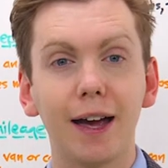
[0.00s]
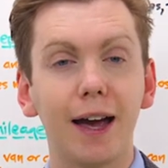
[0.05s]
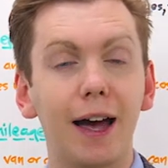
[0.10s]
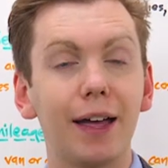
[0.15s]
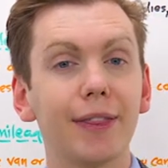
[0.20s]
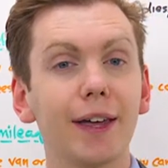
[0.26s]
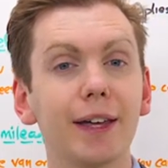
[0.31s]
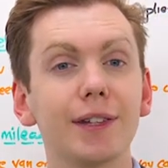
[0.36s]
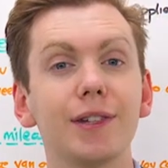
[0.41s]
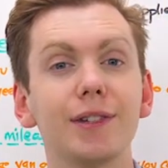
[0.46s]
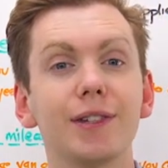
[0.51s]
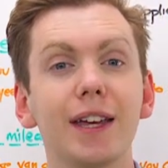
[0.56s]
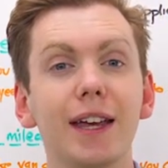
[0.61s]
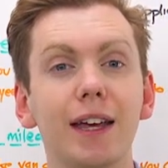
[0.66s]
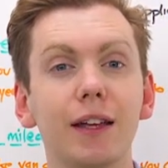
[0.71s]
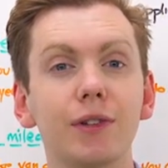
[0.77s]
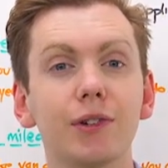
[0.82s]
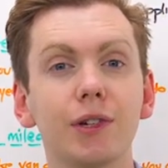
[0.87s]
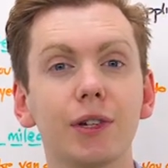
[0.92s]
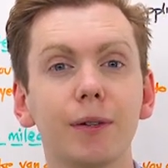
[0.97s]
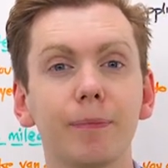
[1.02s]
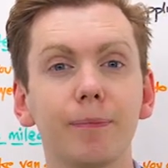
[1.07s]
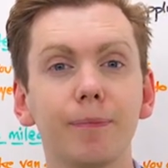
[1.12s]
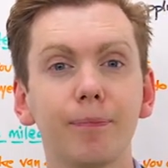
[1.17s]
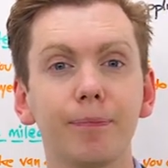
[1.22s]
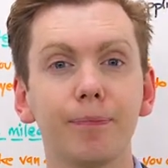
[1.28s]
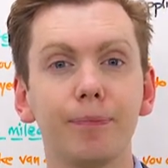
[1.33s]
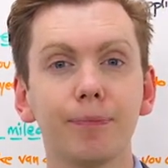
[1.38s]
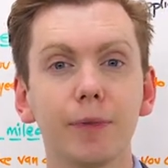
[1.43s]
And that is it.
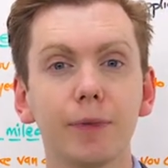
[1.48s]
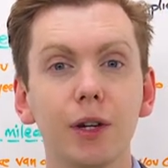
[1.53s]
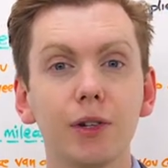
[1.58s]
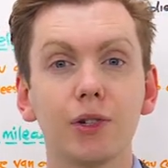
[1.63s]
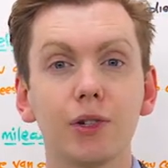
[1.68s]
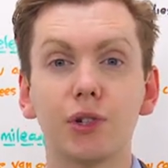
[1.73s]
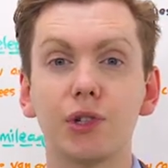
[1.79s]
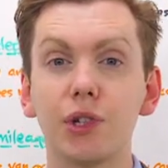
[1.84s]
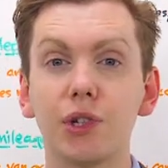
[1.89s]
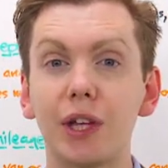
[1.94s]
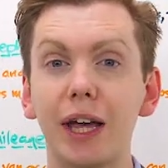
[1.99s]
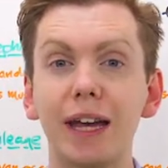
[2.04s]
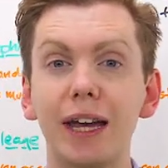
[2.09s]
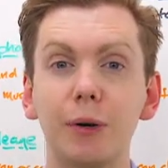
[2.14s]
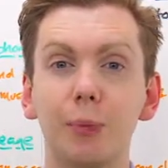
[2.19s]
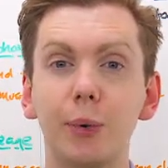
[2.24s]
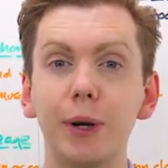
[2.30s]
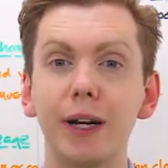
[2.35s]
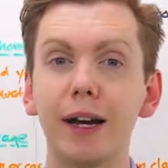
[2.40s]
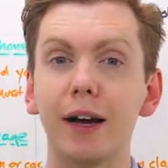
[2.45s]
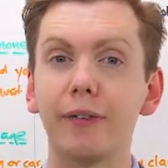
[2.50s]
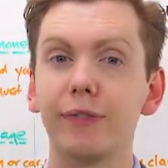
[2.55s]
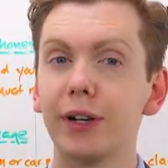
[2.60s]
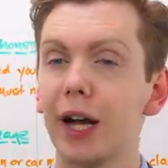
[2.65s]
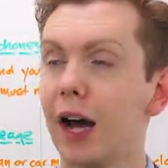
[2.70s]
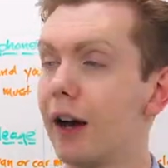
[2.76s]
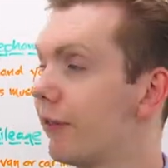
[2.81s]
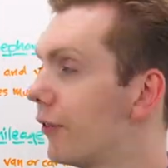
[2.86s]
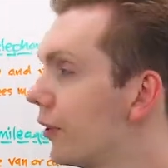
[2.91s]
So today we have
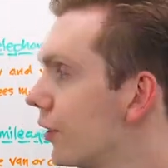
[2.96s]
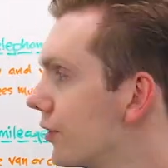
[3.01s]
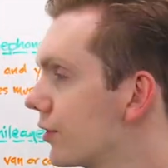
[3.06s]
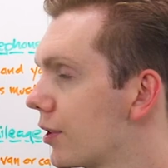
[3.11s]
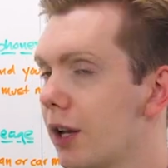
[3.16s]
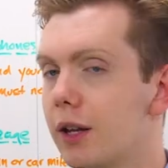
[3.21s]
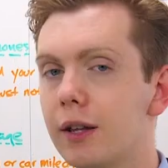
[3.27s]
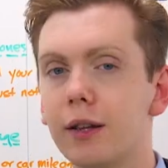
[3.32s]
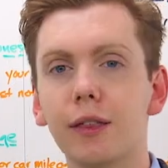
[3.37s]
covered